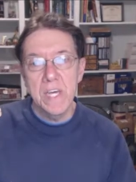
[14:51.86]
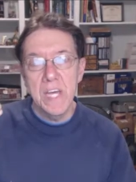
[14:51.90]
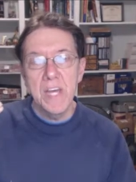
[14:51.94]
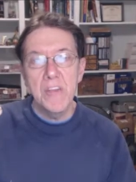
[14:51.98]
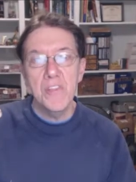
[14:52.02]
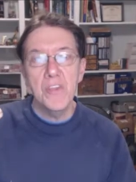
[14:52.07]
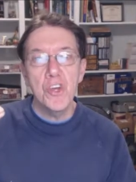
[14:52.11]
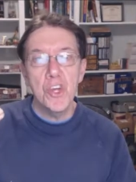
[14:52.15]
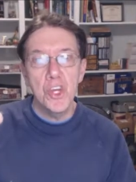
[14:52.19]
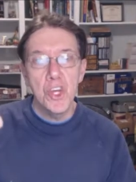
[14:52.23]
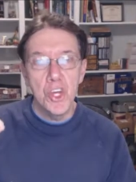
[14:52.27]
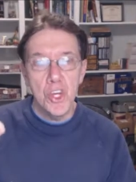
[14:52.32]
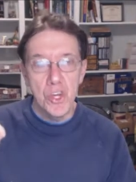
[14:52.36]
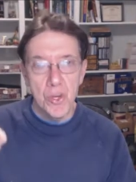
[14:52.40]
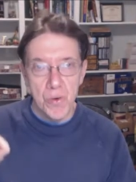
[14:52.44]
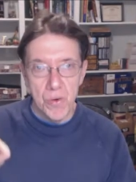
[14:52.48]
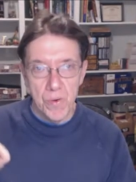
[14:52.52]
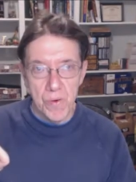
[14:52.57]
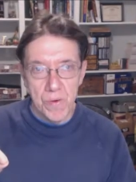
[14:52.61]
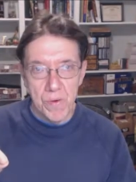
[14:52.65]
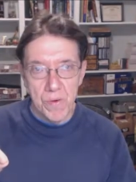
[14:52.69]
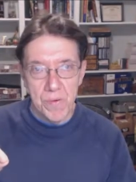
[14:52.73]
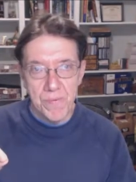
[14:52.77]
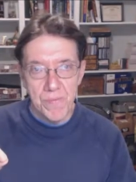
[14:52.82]
in the
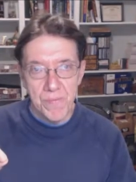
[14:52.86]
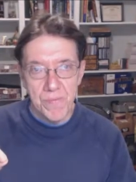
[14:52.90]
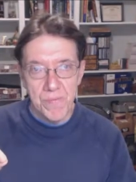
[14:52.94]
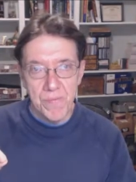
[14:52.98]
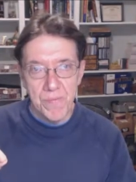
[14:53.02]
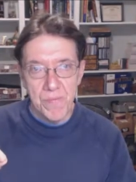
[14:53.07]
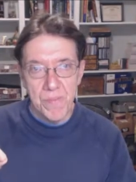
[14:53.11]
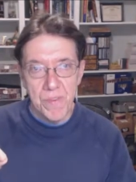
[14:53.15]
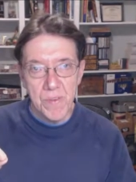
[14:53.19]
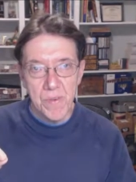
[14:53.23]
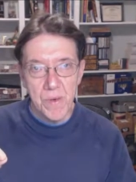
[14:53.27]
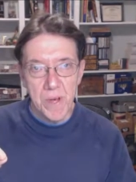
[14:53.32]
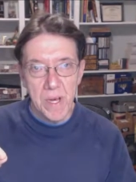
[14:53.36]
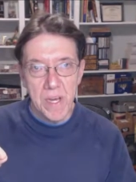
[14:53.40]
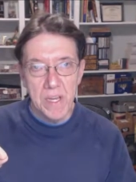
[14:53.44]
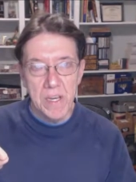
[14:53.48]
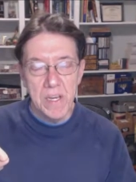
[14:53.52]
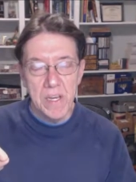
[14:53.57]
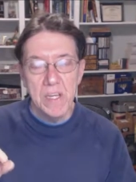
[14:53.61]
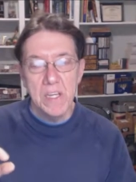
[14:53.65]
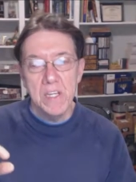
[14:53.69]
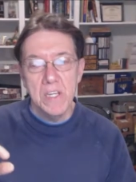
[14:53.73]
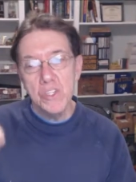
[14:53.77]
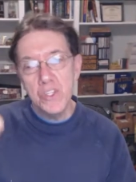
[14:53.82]
queue,
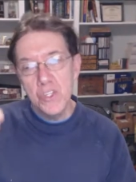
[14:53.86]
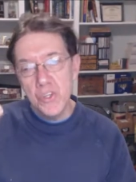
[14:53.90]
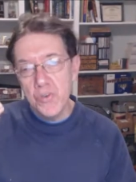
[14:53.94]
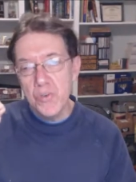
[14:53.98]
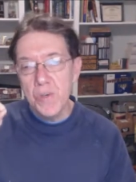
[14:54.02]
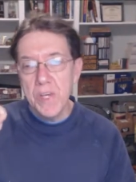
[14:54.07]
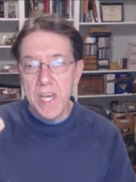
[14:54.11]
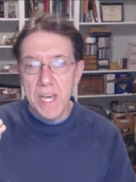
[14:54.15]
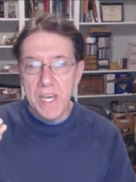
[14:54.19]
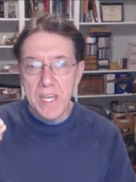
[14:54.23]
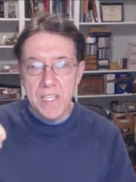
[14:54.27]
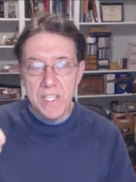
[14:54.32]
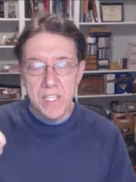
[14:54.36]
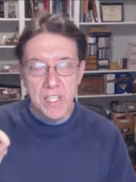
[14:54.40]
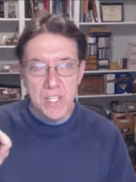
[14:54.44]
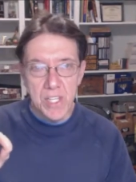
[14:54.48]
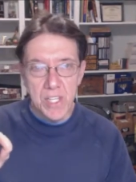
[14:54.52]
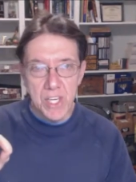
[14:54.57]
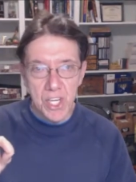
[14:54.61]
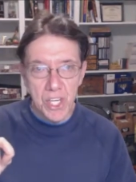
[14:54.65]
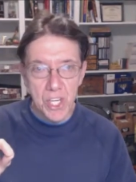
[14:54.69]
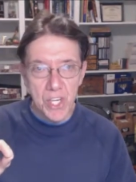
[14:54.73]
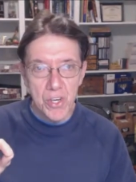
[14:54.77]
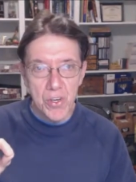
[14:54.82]
right? Two gigs
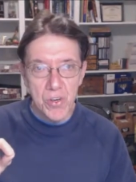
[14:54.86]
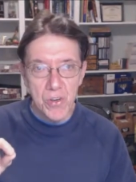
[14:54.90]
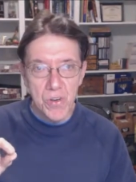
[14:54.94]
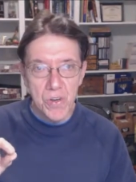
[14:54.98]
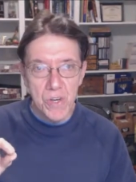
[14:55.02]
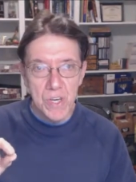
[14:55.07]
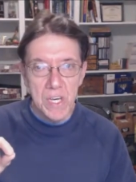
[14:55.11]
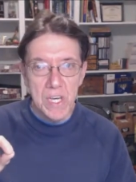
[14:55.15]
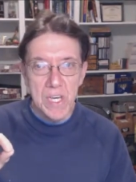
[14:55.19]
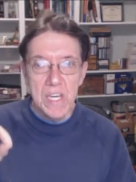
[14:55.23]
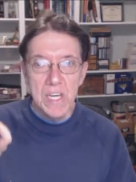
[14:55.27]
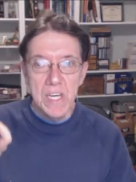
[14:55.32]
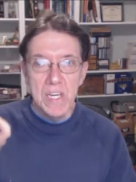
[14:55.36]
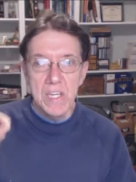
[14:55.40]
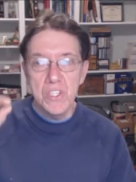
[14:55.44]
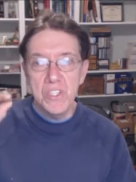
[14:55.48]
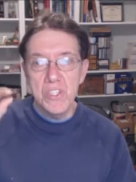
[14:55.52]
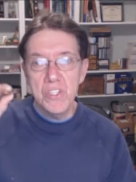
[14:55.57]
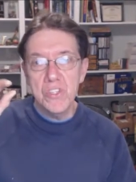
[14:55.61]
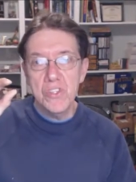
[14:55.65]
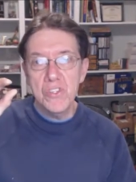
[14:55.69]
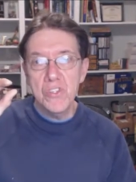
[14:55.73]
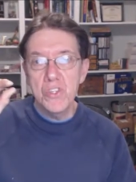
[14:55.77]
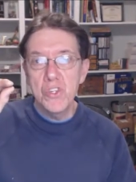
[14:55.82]
in the queue,
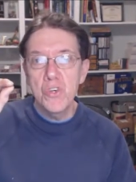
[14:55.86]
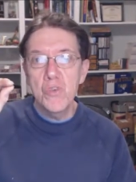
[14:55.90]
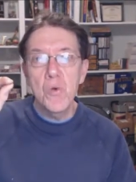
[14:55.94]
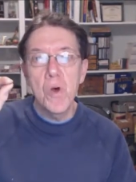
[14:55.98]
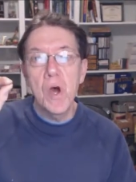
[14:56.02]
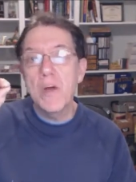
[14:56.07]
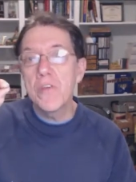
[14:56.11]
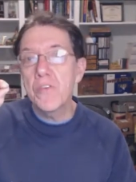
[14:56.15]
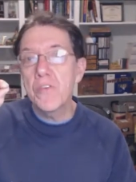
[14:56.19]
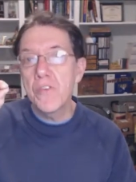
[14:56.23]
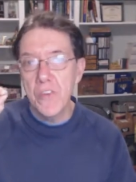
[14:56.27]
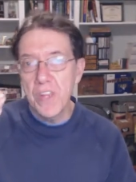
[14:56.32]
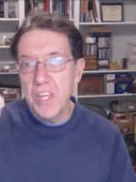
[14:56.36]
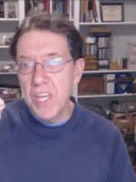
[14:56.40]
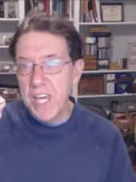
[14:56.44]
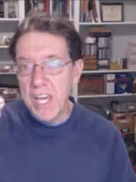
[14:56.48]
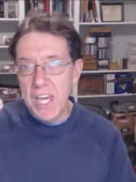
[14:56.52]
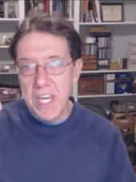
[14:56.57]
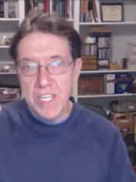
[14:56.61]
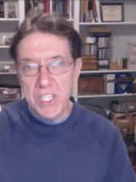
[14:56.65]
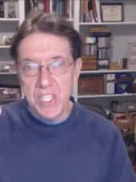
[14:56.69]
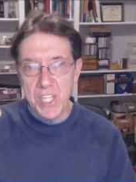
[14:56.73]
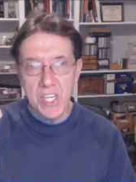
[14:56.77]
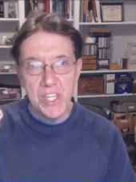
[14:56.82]
200
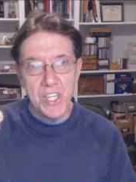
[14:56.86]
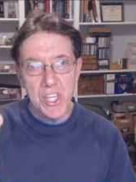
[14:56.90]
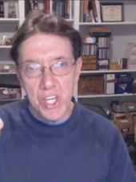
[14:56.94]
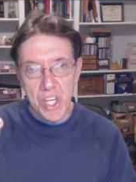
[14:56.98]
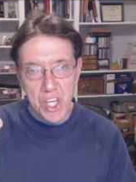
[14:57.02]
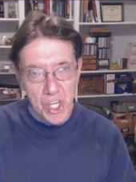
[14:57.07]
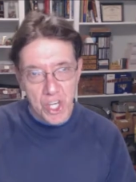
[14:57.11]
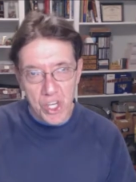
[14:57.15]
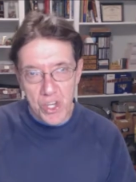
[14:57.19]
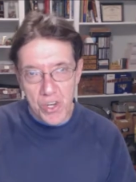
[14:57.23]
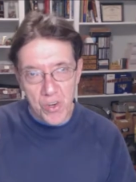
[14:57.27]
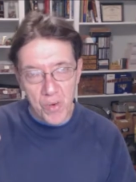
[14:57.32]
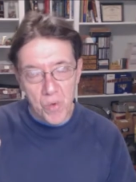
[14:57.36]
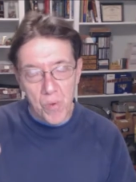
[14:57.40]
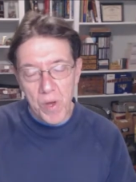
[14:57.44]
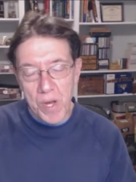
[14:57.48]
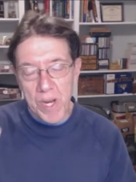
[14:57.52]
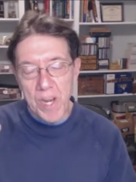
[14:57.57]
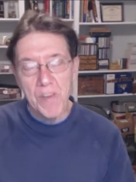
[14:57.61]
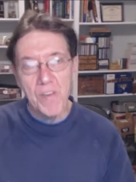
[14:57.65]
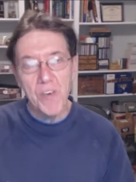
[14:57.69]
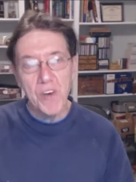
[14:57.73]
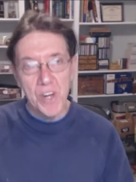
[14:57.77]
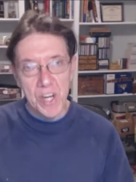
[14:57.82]
gigs in the queue,
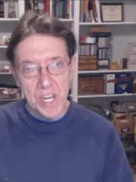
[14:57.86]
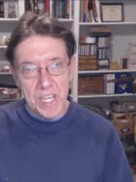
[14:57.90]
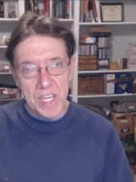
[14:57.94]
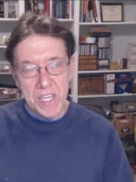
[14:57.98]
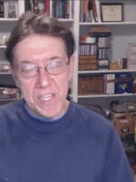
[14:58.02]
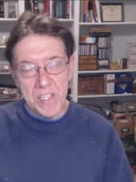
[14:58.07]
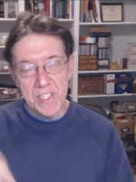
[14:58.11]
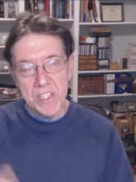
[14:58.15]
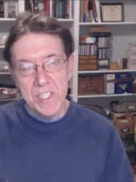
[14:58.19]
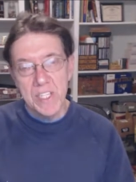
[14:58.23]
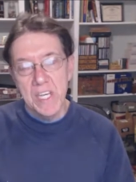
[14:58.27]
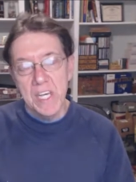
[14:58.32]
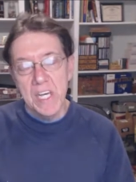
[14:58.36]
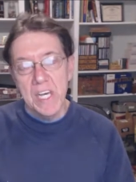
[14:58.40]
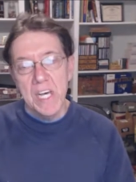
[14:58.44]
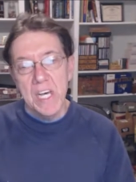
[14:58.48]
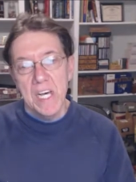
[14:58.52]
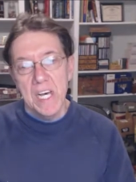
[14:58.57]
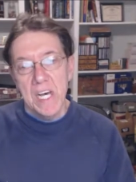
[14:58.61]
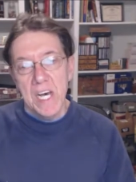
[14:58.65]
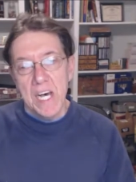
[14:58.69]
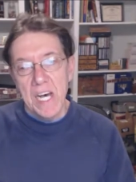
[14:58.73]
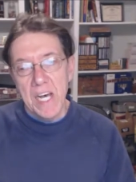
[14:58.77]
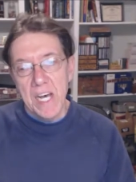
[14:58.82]
whatever it is.
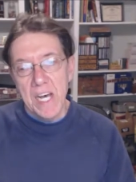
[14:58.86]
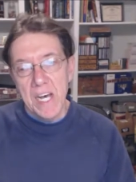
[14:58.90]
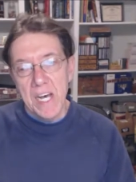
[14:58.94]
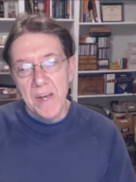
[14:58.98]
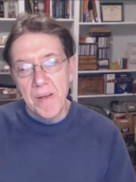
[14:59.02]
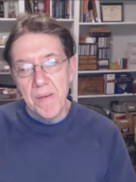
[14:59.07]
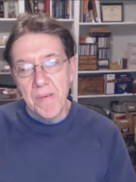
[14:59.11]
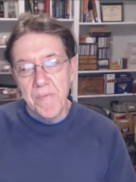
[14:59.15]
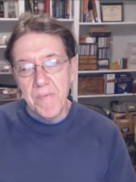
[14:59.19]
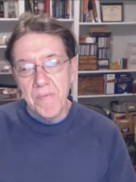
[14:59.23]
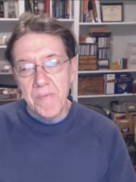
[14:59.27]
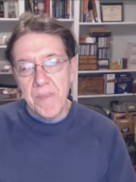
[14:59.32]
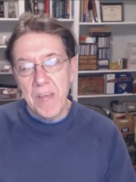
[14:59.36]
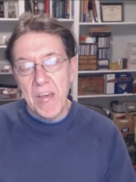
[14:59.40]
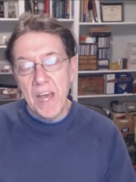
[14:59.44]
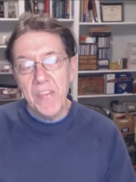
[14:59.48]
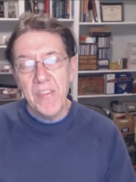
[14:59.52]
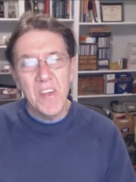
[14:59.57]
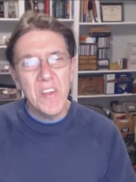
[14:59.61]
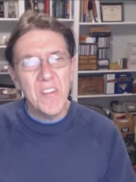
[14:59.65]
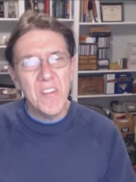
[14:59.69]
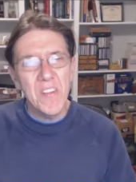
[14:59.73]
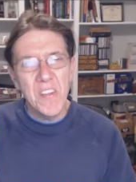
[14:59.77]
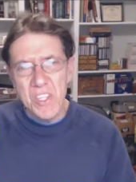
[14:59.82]
Um,
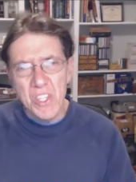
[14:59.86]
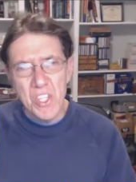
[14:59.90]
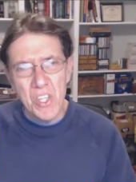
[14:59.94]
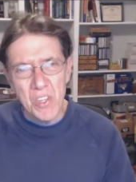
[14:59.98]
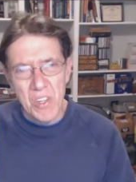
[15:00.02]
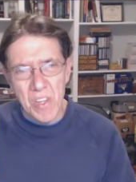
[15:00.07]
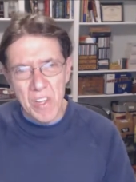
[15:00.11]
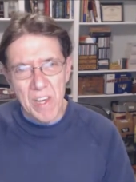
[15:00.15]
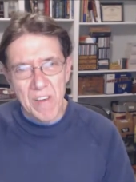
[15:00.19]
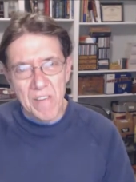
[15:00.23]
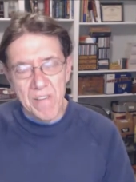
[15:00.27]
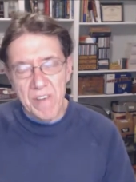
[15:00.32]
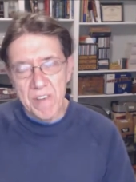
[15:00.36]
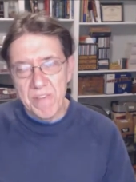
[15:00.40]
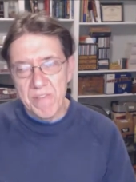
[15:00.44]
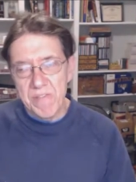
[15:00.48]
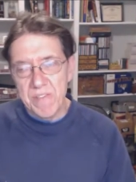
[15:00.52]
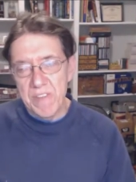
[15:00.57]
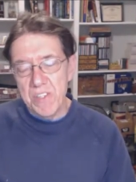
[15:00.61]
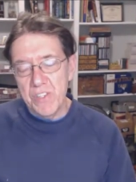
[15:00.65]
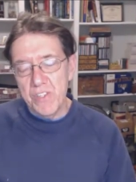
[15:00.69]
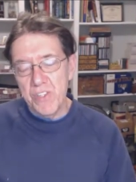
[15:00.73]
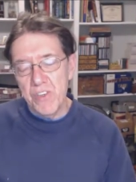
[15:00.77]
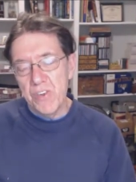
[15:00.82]
I think they still have
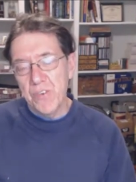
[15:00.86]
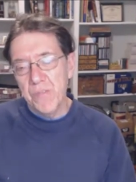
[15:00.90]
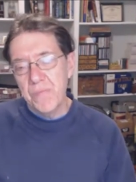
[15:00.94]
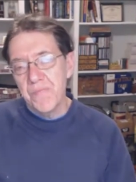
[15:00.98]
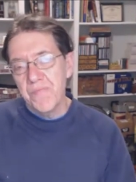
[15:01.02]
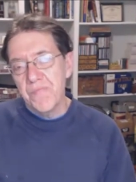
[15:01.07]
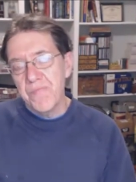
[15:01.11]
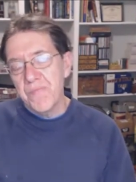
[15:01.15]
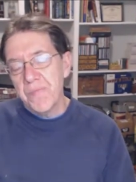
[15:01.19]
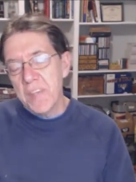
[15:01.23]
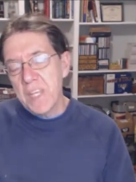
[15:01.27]
that feature